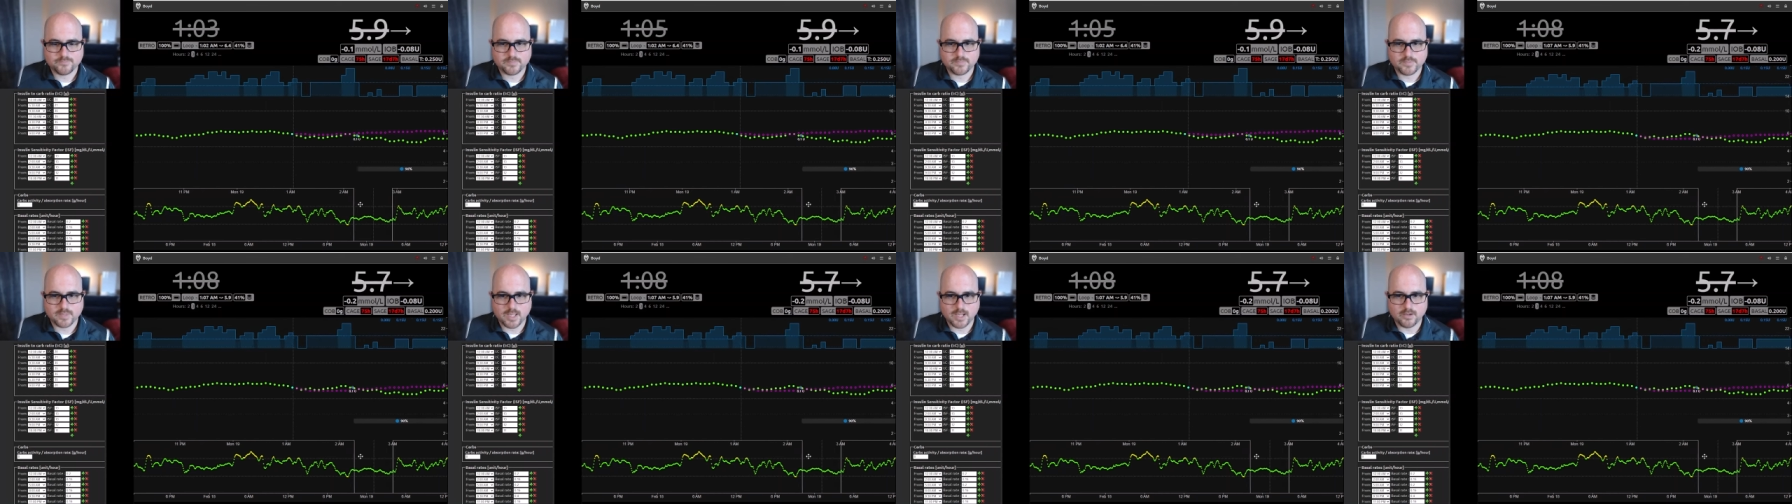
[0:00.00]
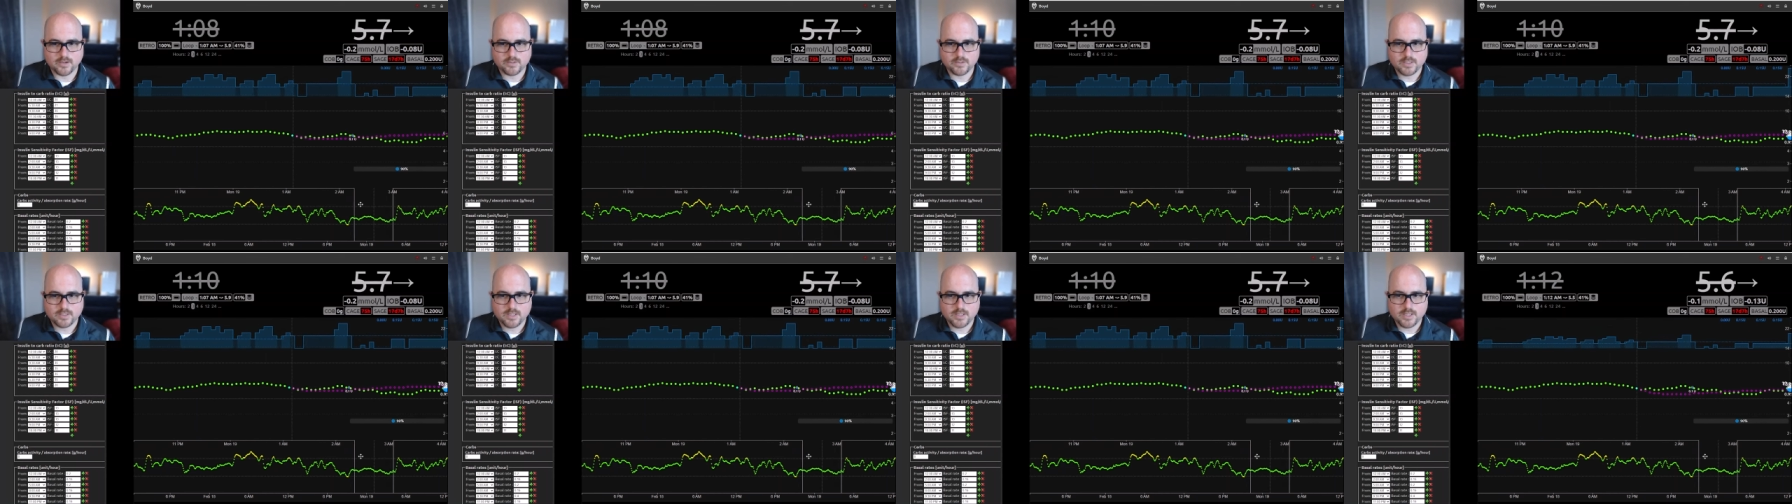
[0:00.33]

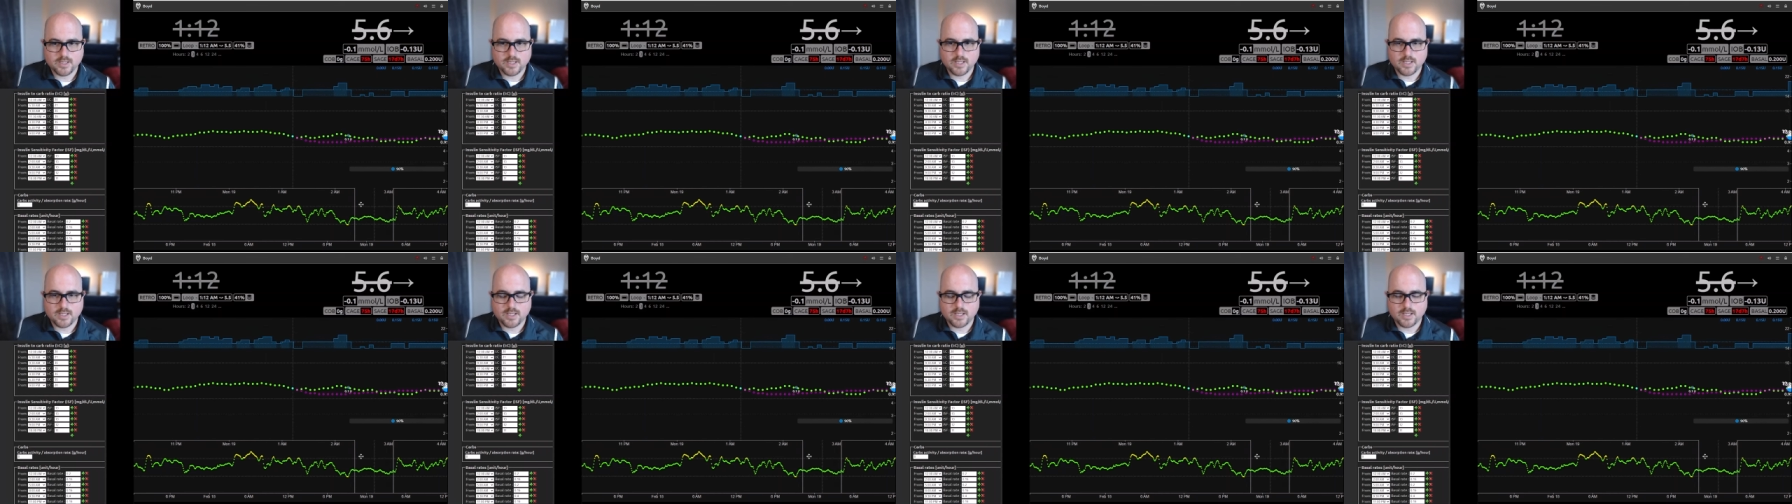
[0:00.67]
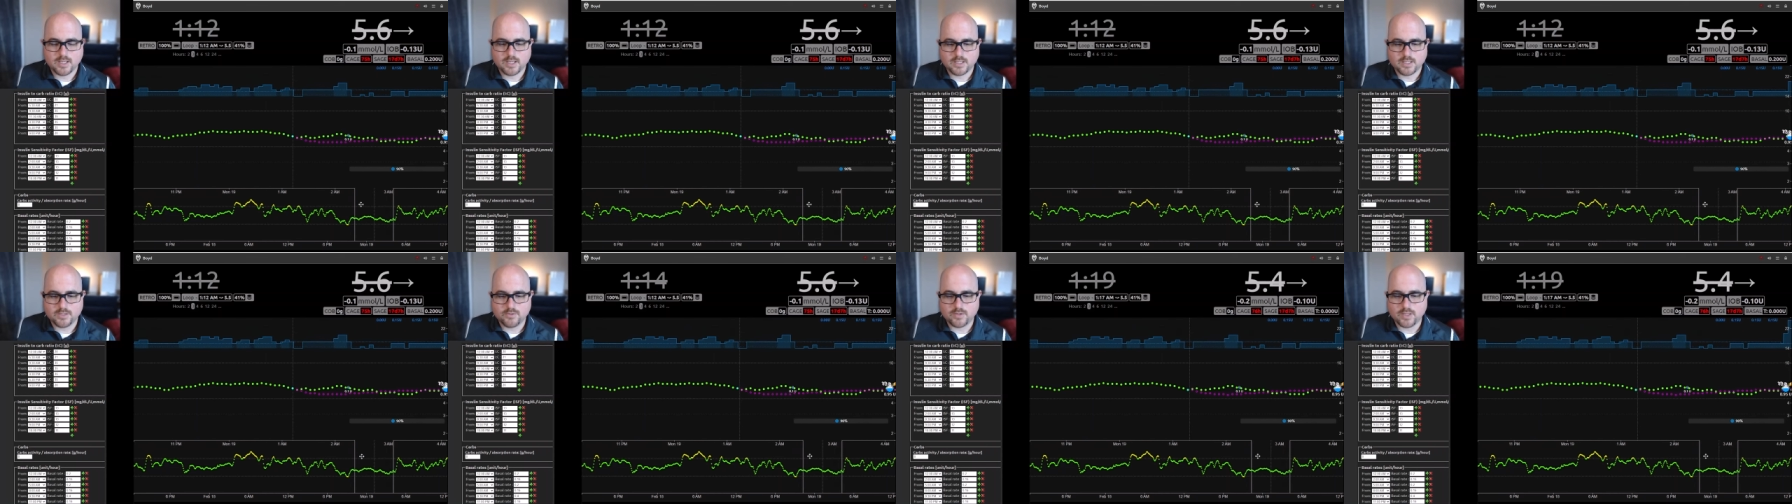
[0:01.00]
Now,
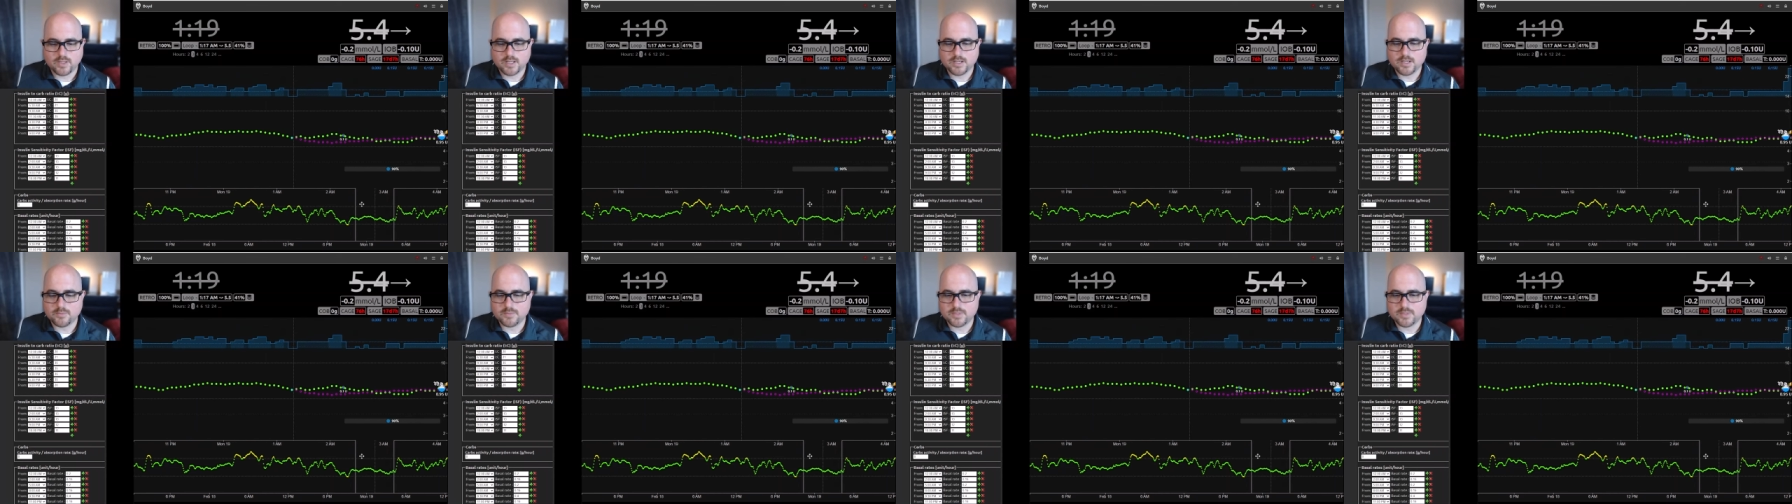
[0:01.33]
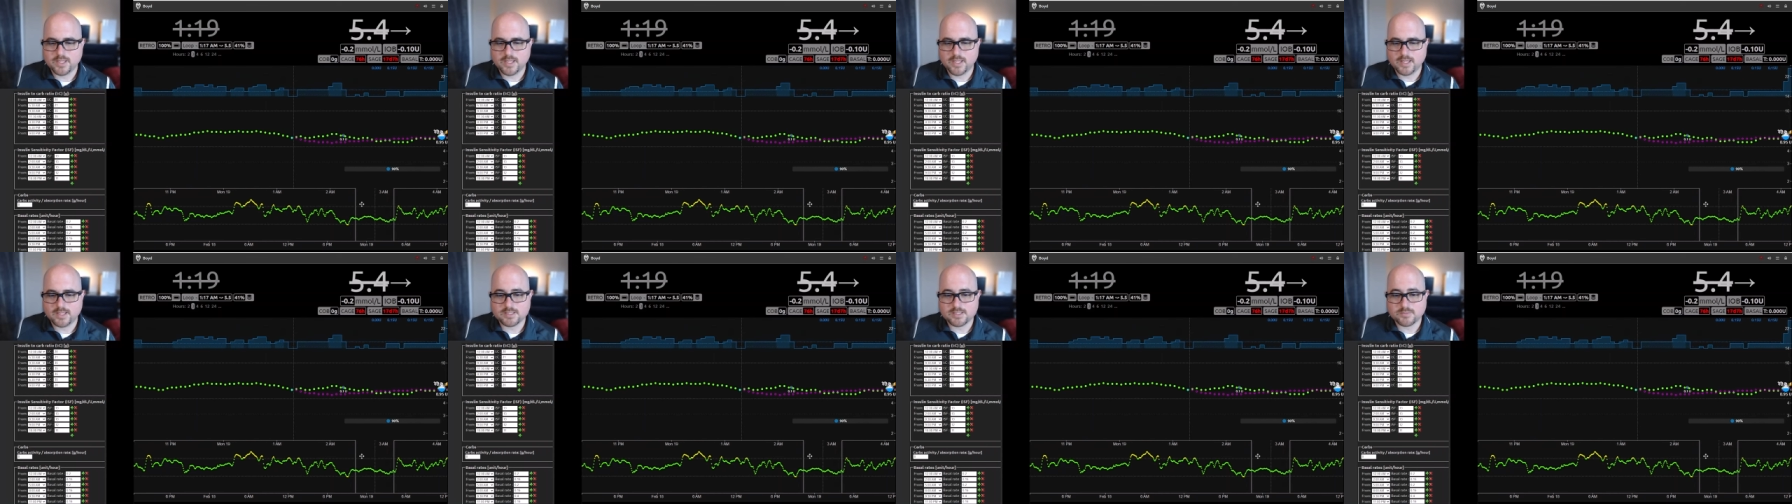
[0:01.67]
you end up
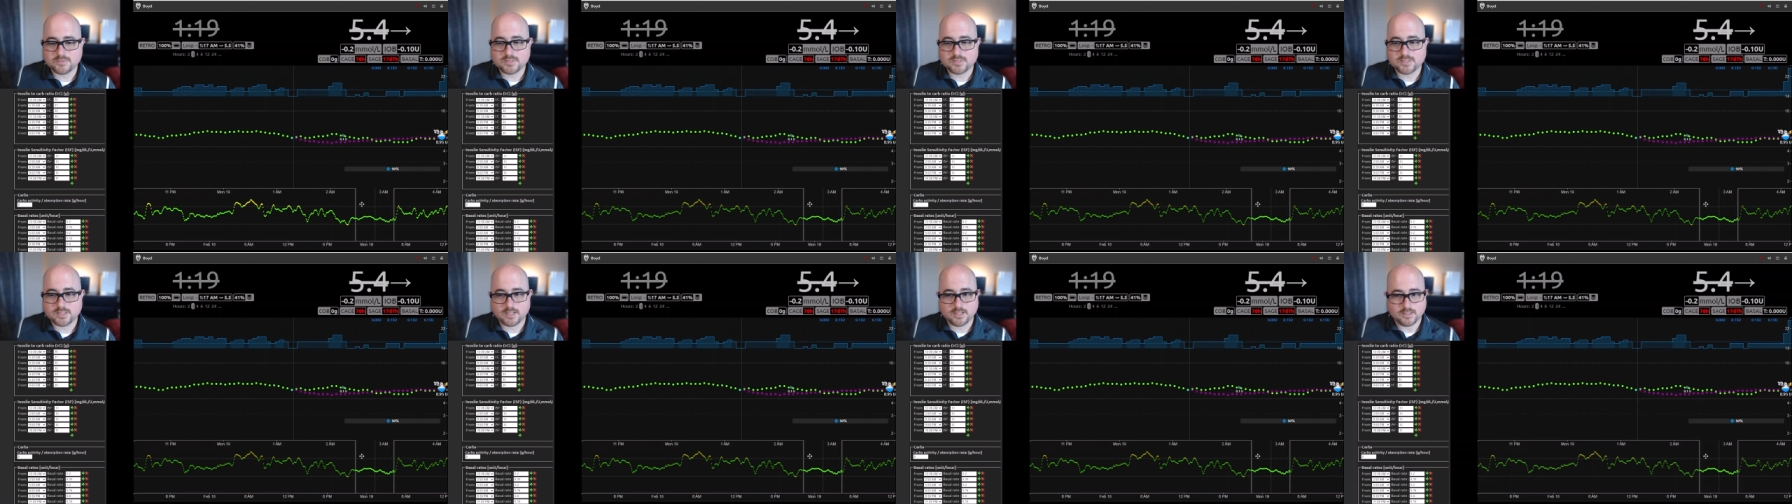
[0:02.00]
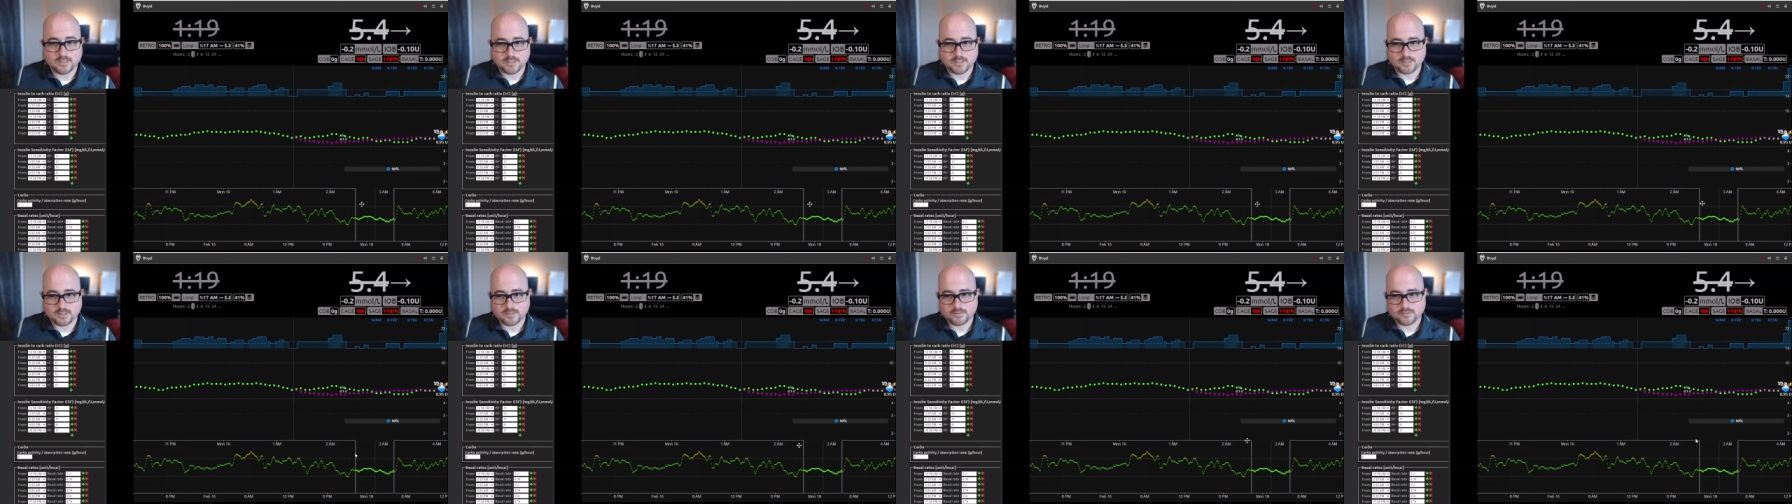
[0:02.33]
he ends up
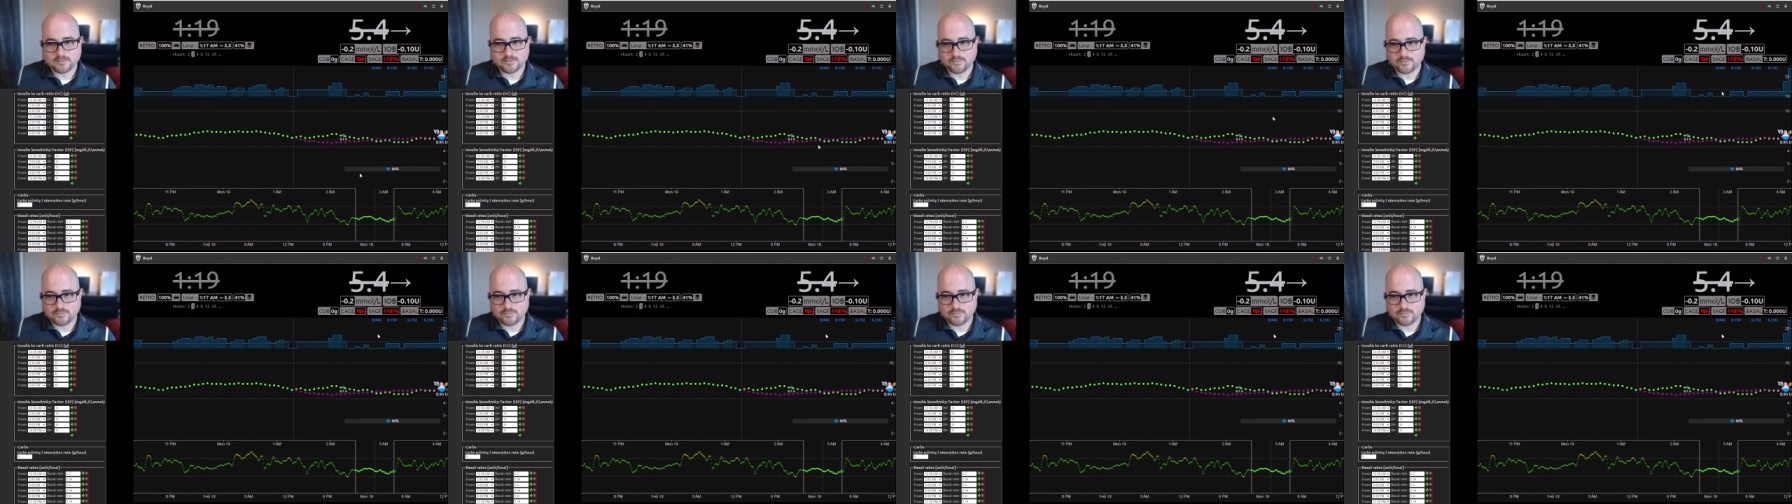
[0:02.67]
settling